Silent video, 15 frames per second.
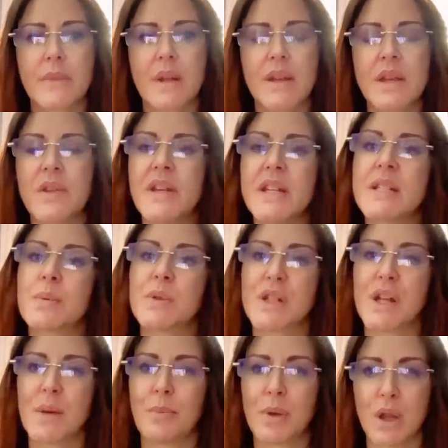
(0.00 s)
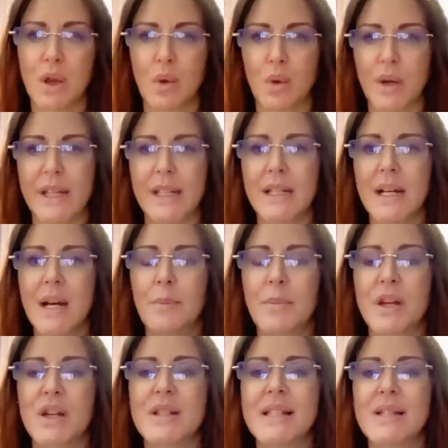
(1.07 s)
this was a ploy,
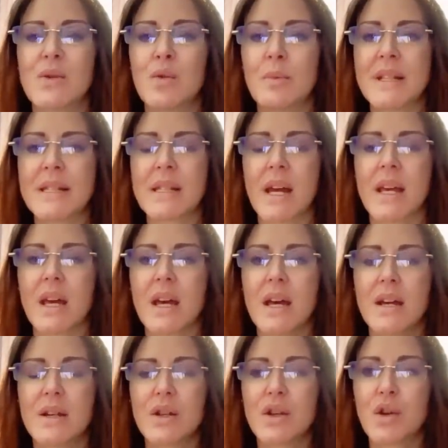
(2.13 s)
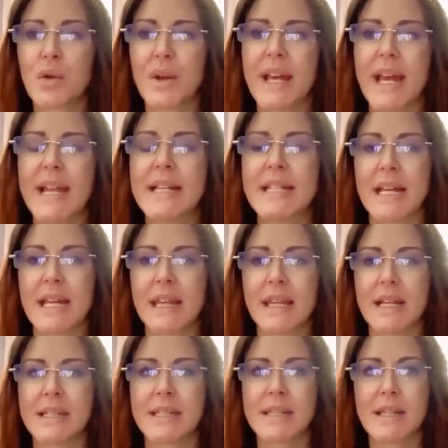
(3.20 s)
because it's almost like creating
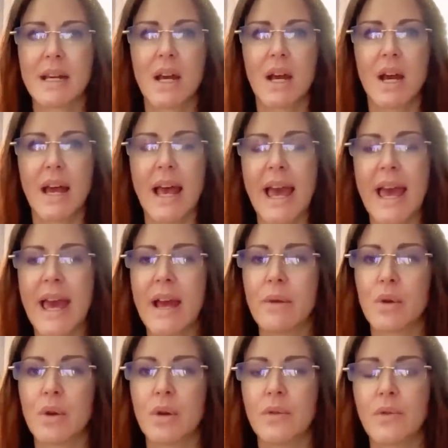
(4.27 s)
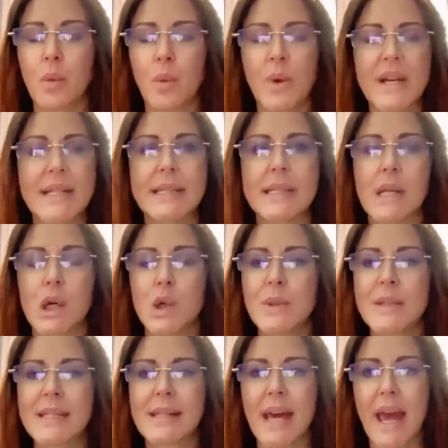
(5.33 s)
this air of, we're so
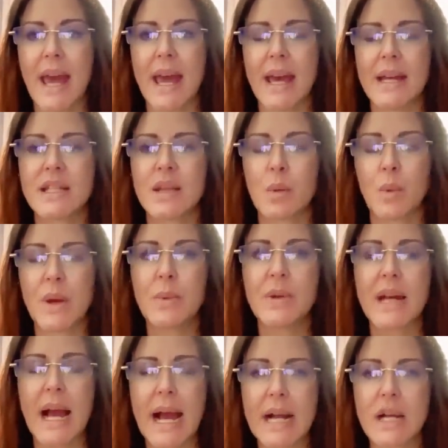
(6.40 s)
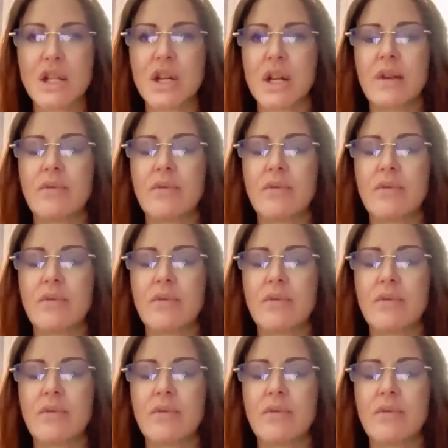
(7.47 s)
scared that we would actually,